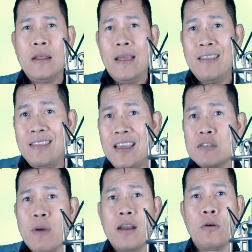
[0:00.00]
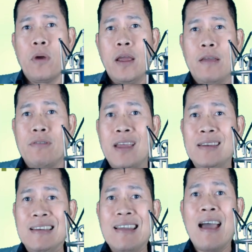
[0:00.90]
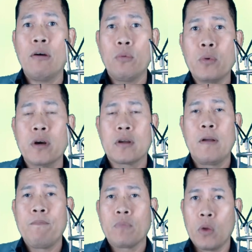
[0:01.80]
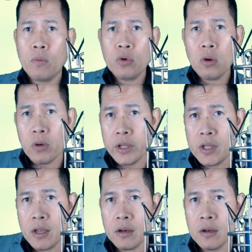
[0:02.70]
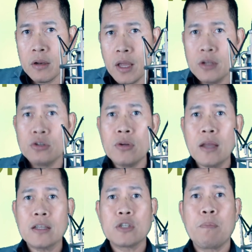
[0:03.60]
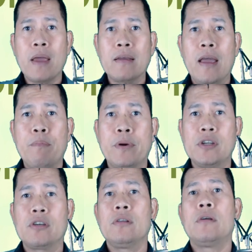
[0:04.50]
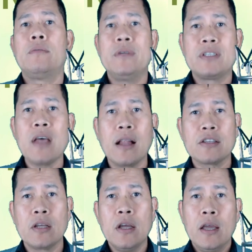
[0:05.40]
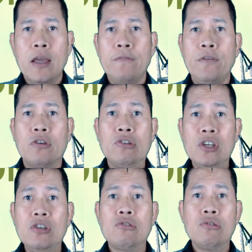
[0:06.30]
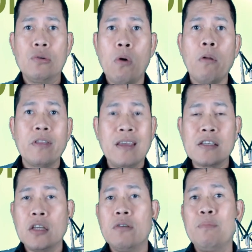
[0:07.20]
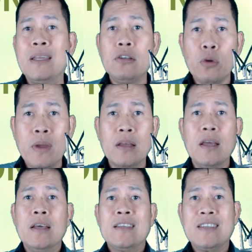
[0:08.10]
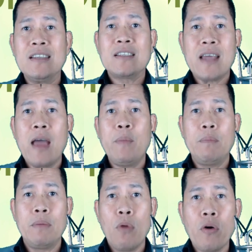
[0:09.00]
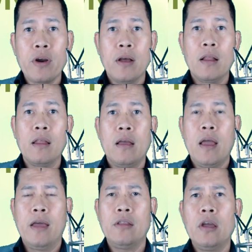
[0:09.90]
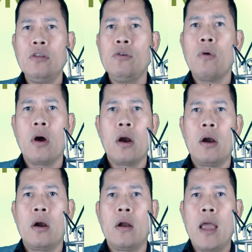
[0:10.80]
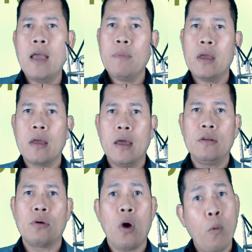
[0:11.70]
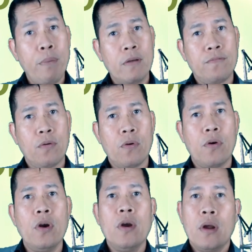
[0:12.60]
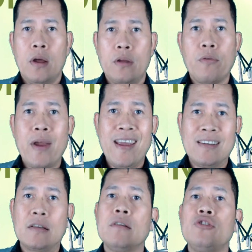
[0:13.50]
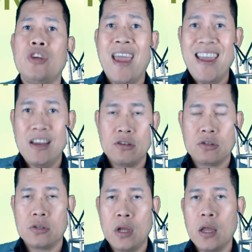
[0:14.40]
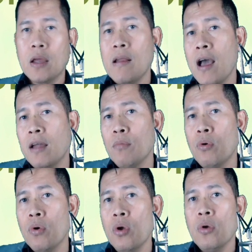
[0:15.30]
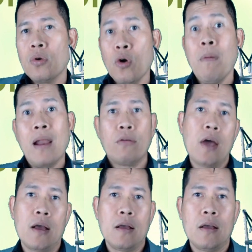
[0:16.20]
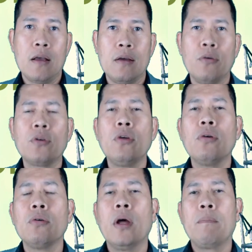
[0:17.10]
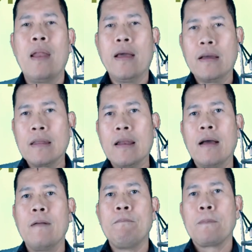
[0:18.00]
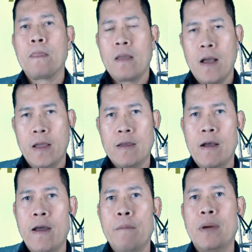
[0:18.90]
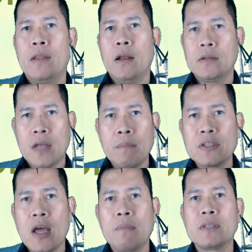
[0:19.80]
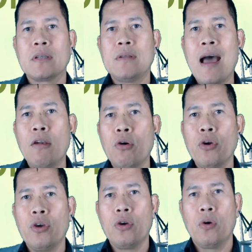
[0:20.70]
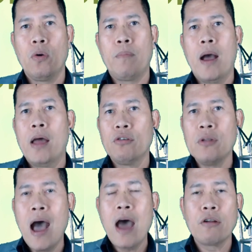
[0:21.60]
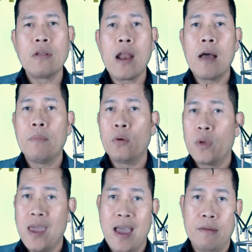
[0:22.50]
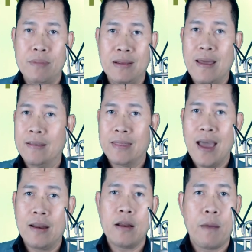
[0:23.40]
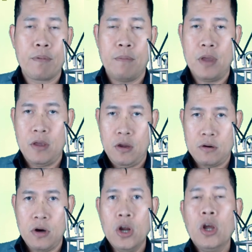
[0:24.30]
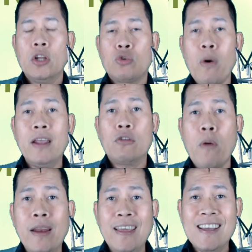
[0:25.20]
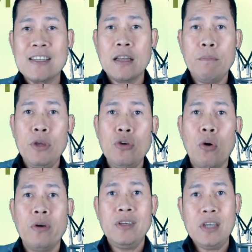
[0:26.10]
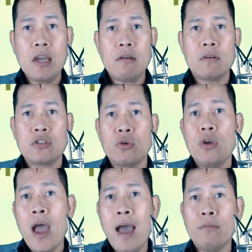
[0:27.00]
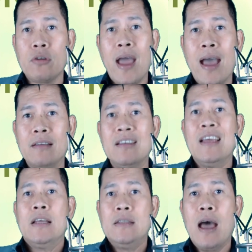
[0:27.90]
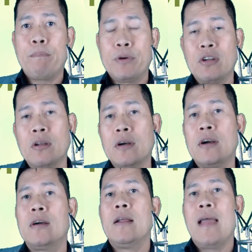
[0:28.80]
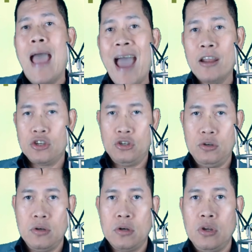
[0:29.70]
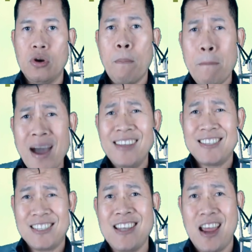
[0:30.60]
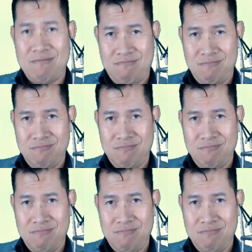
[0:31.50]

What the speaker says: And these, by the way, if they did not work, huwag mo nang ulitin. And do not expect a particular results if you continue to do all the things that you've been doing since time immemorial, and then you are aiming and you're hoping for a great change. Kailangan mong gumalaw na. Huwag na yung palagi ka na lang ikang ipadala sama-sama sa daloy o paanod-anod na lamang. We can't be like that in the upcoming year. 2020 is gonna be your year, so you have to have that particular attitude, your mindset.